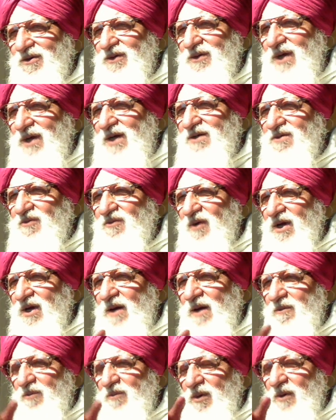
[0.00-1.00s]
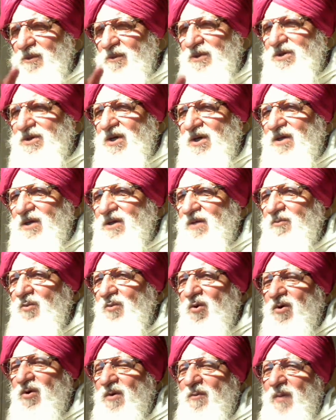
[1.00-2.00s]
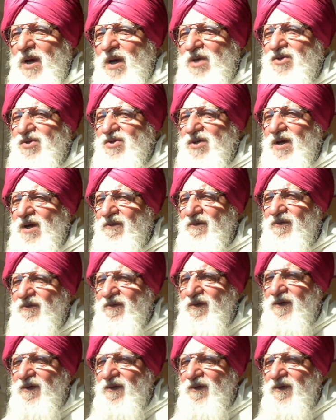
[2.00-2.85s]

So that's why I'm publishing the book myself.